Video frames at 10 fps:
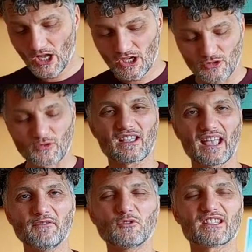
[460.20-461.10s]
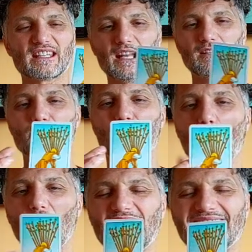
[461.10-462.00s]
So you have to start
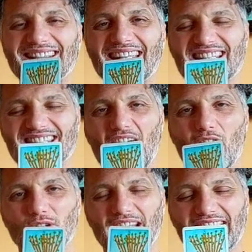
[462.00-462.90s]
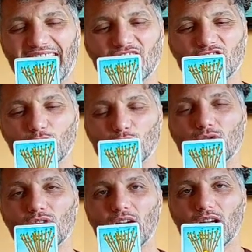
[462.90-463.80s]
boiling things down
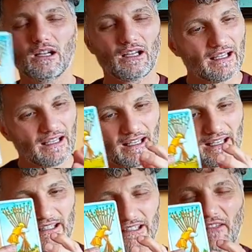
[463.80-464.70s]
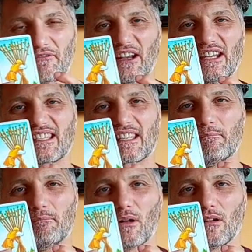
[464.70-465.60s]
into the very
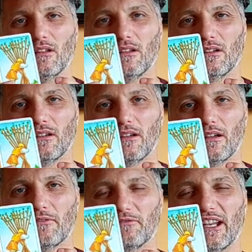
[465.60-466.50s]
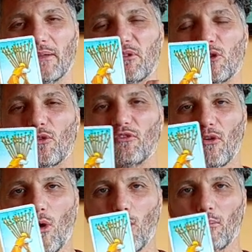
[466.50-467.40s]
simple, very pure
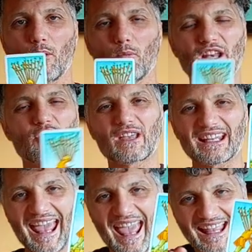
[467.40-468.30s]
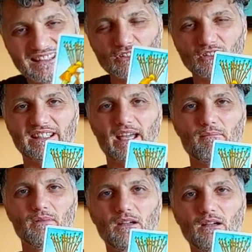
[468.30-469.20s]
form where you can handle them.